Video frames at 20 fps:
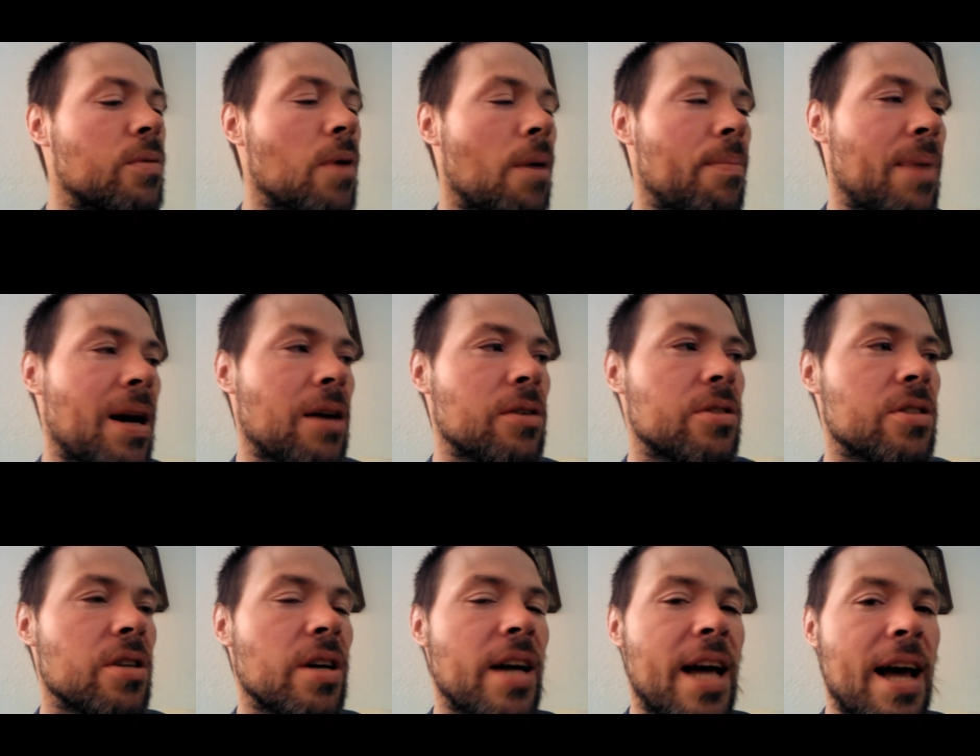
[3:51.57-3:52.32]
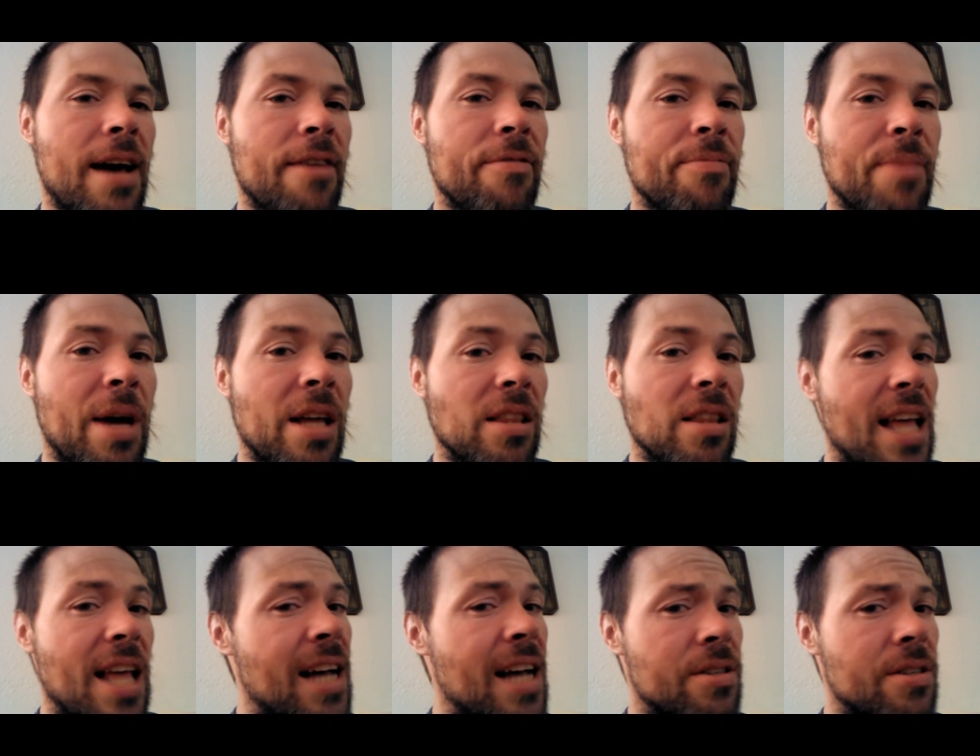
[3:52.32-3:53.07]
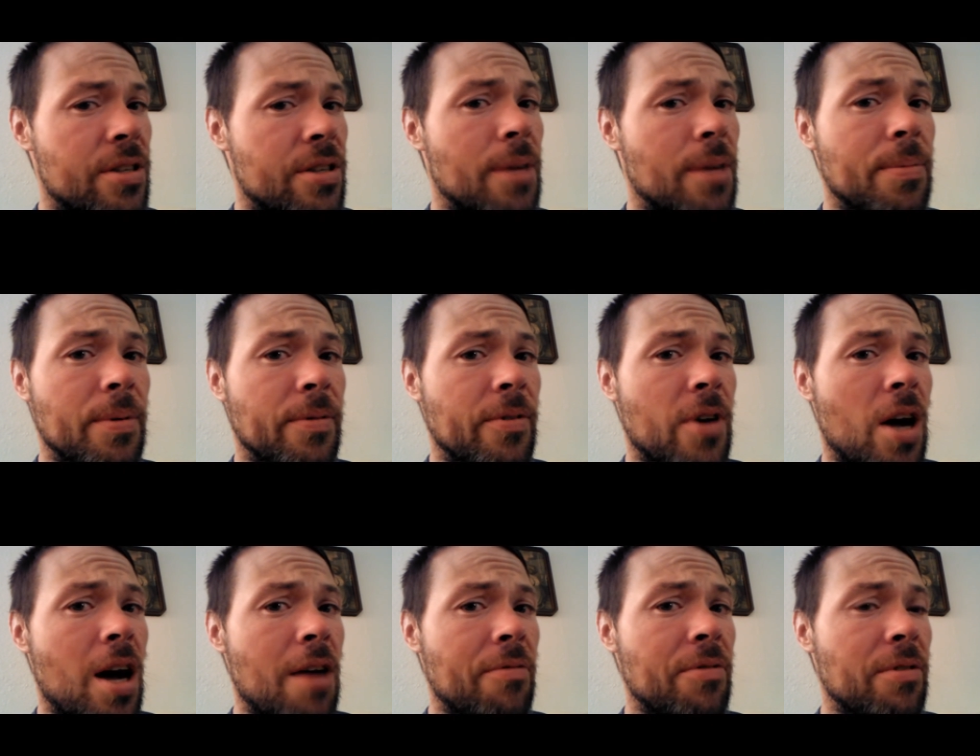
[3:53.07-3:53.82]
Um, I'm about to have
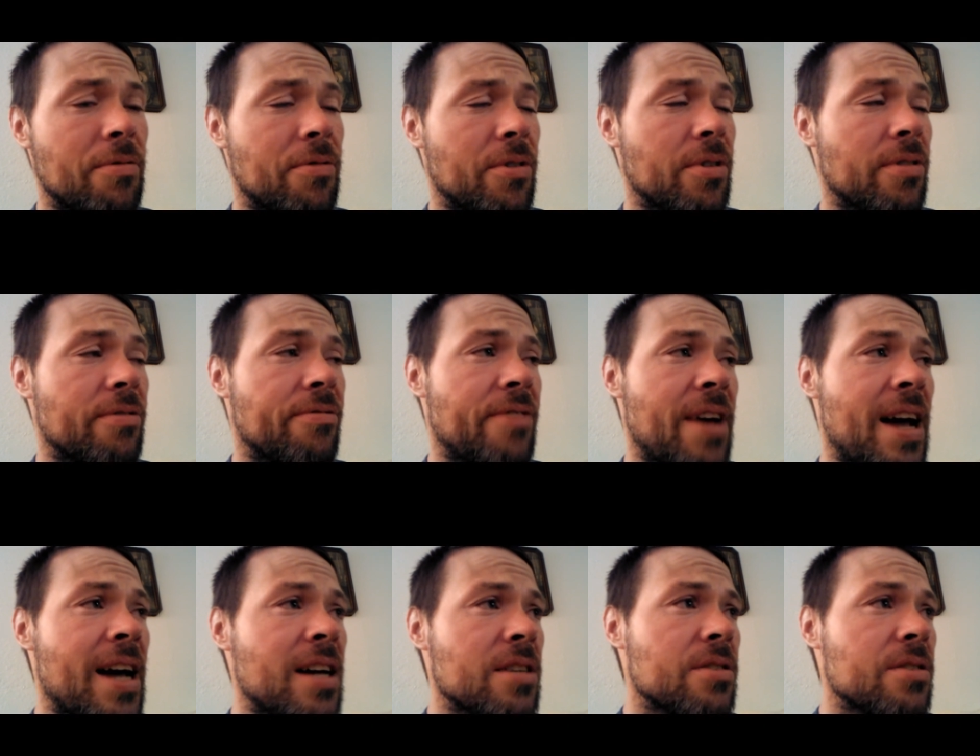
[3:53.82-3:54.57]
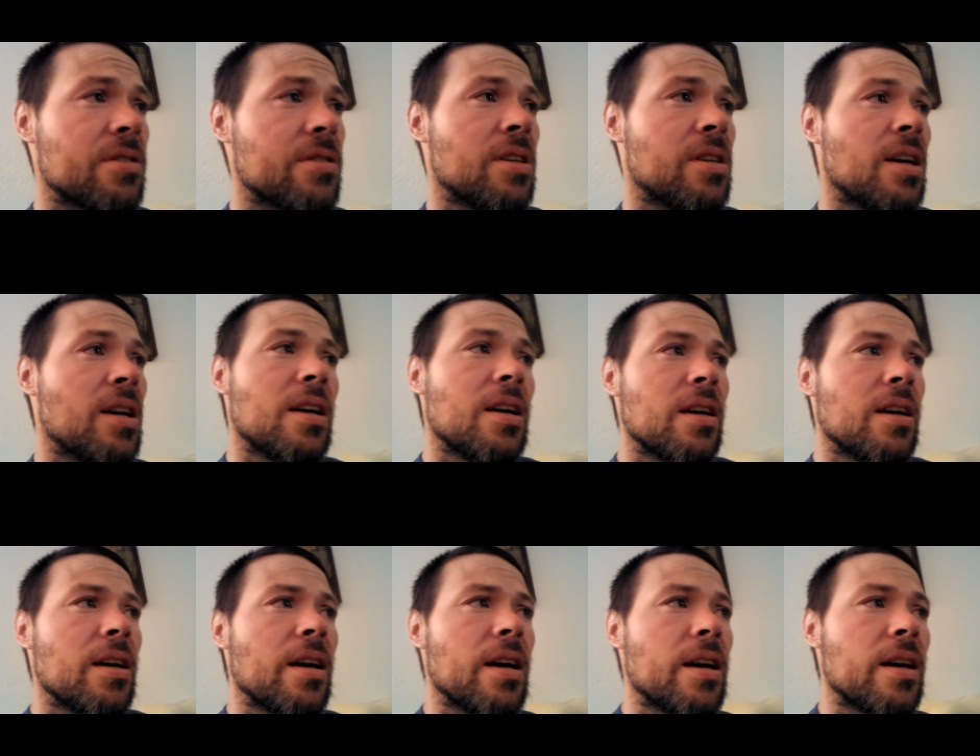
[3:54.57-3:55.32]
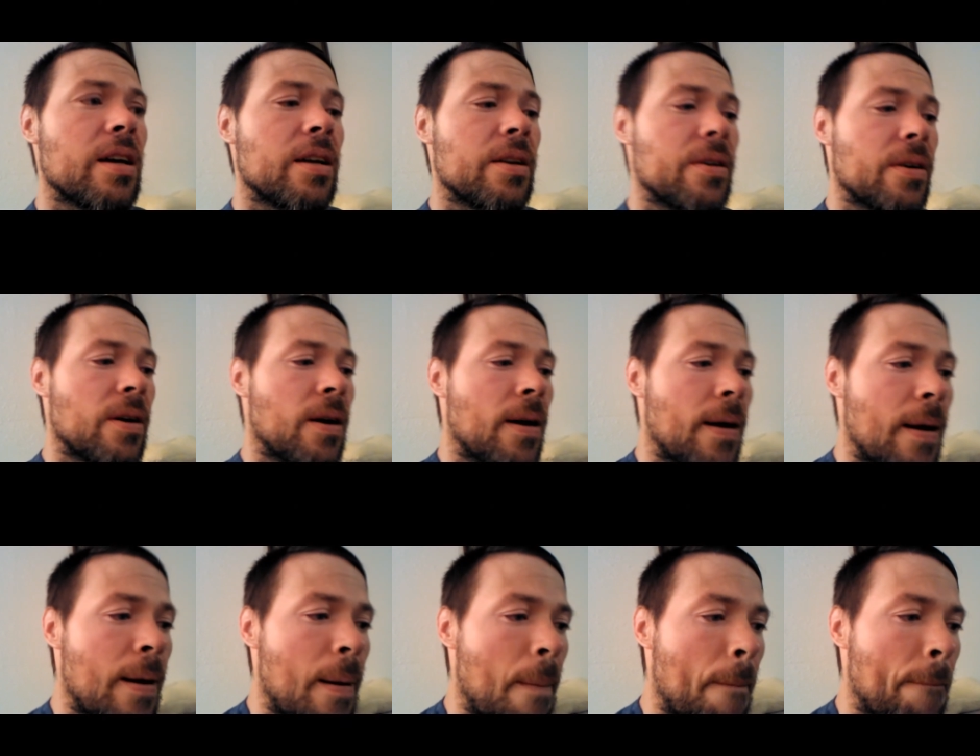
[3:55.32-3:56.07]
my last cup of coffee for the fast,
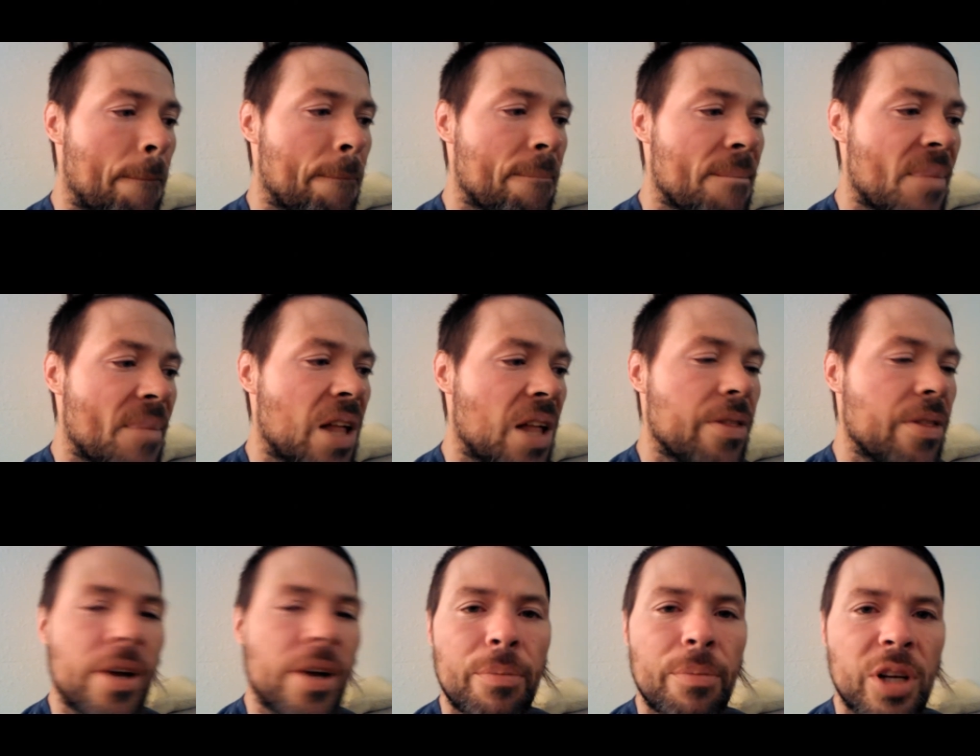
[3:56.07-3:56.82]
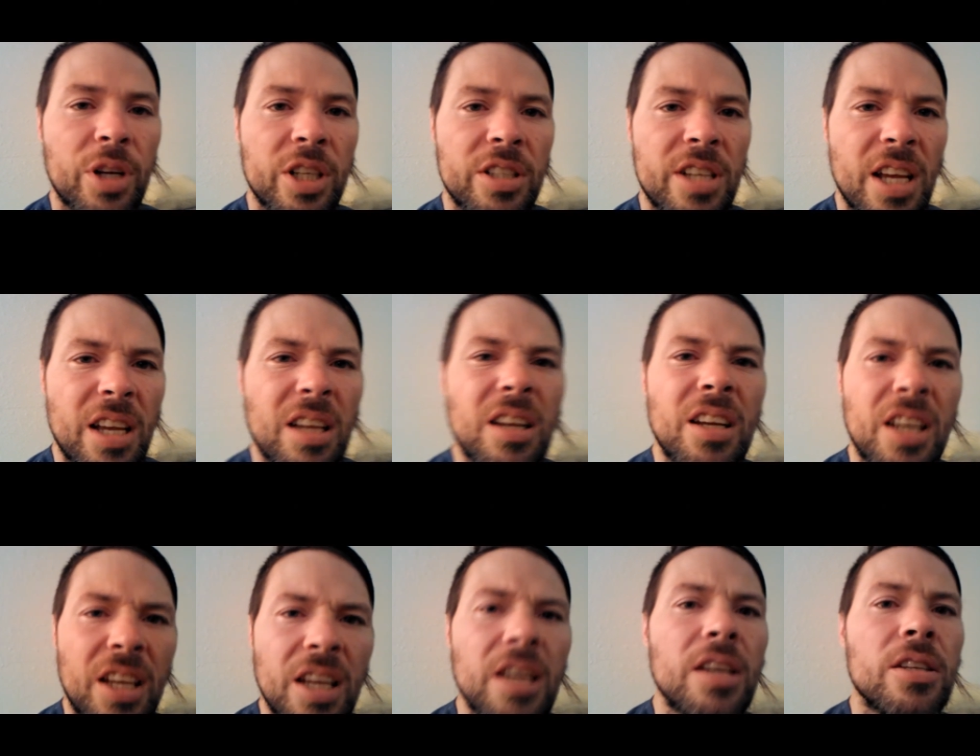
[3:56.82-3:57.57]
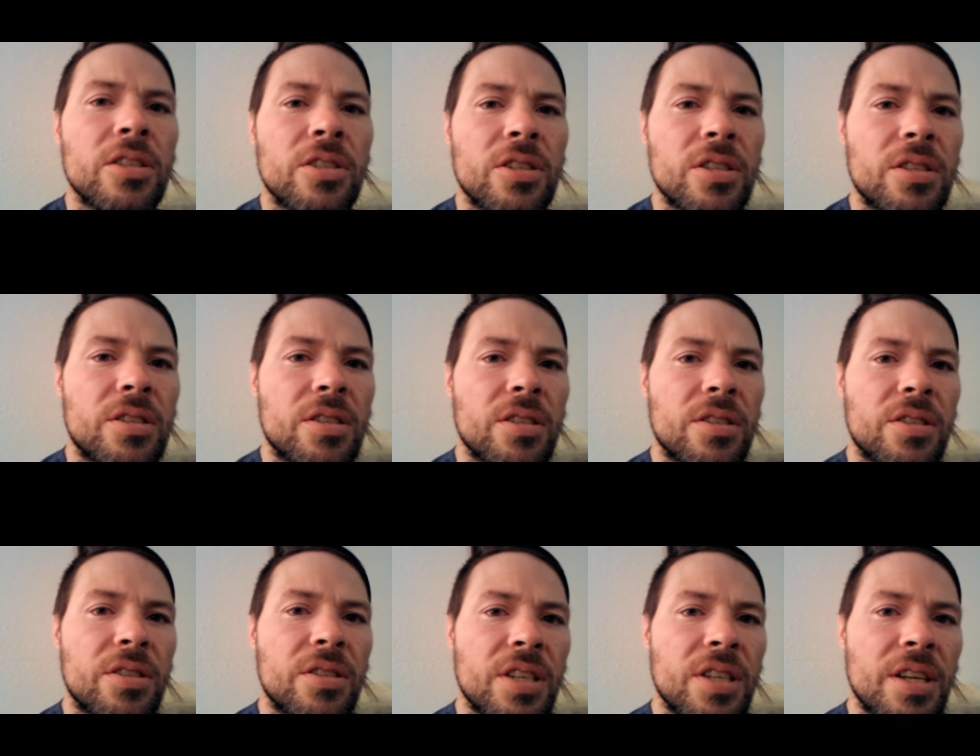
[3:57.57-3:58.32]
and um, then I'm going to take it
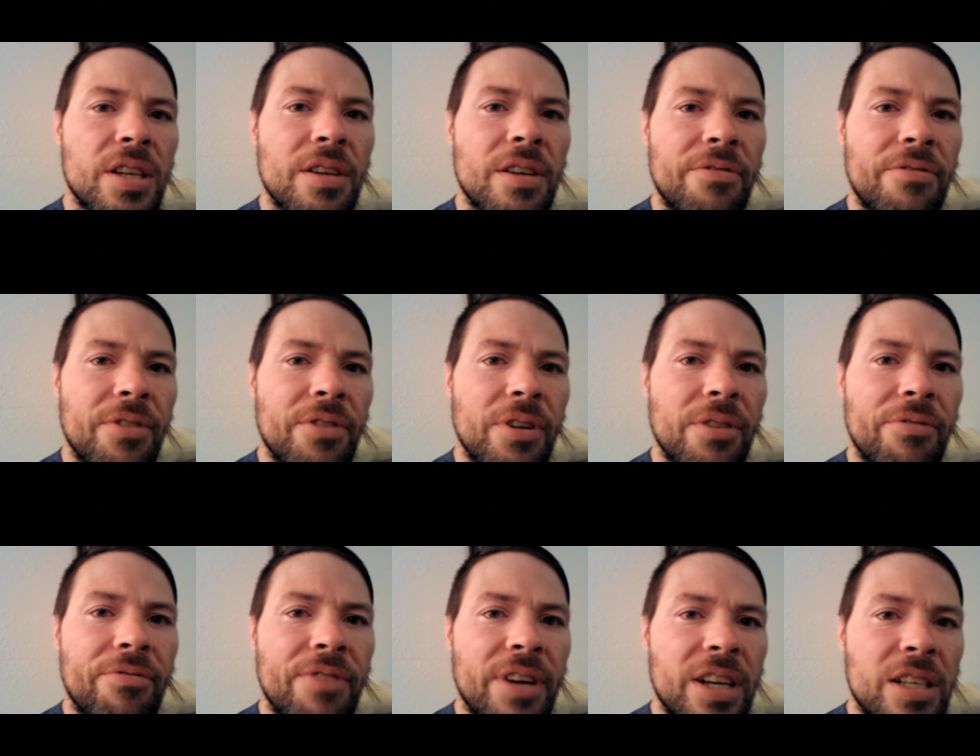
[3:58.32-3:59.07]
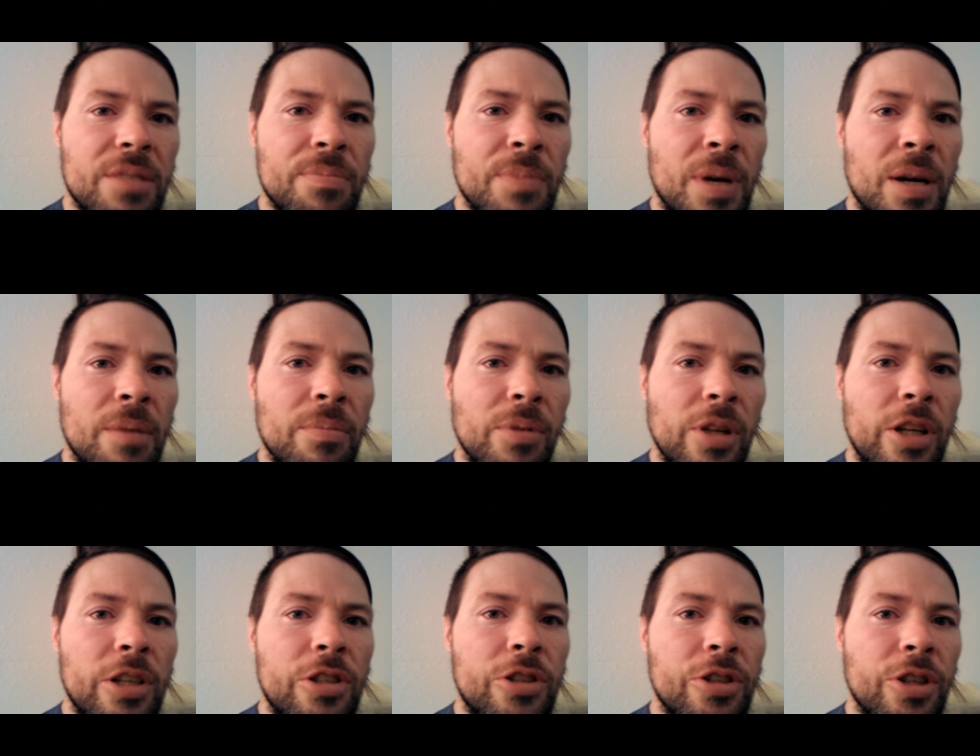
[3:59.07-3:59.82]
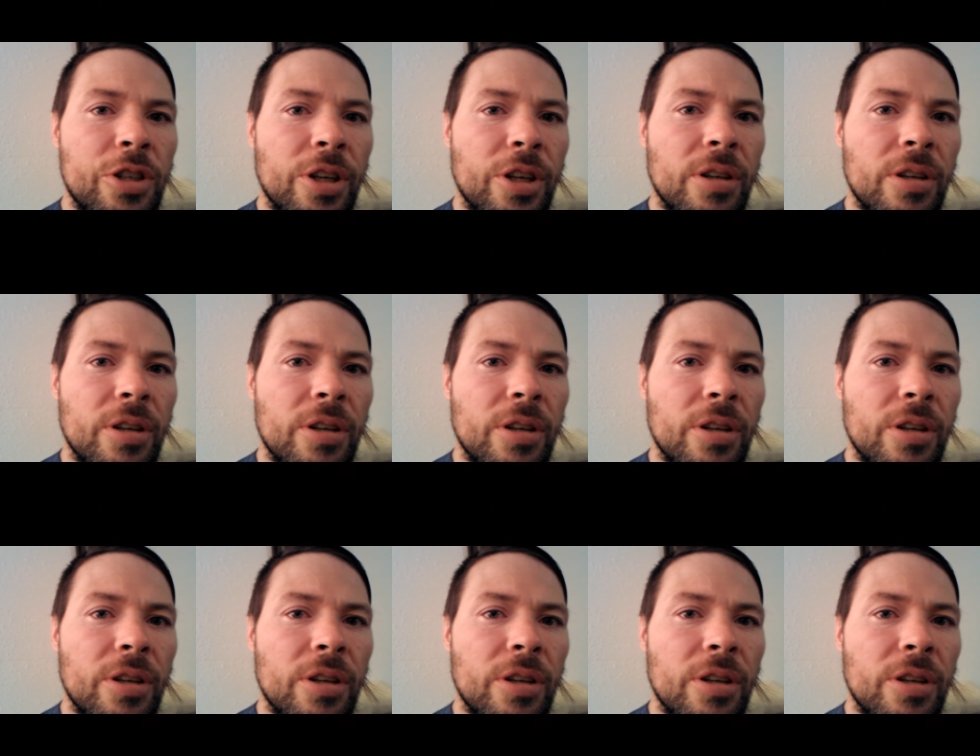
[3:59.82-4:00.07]
again just to see if it affects my blood